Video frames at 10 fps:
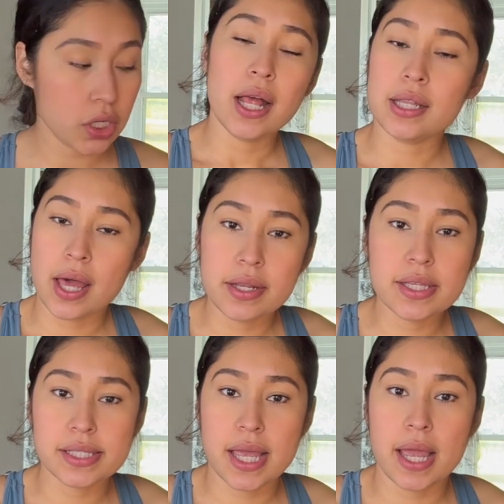A lot of the
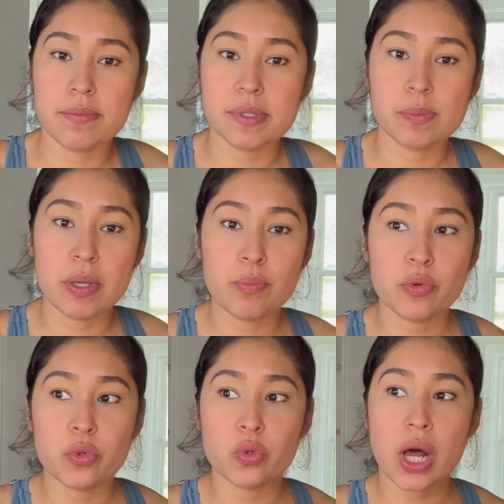times
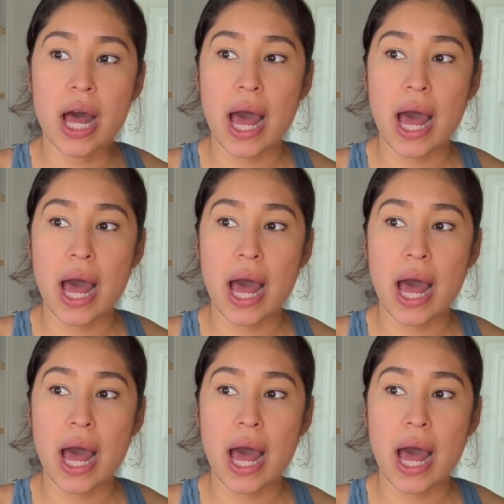people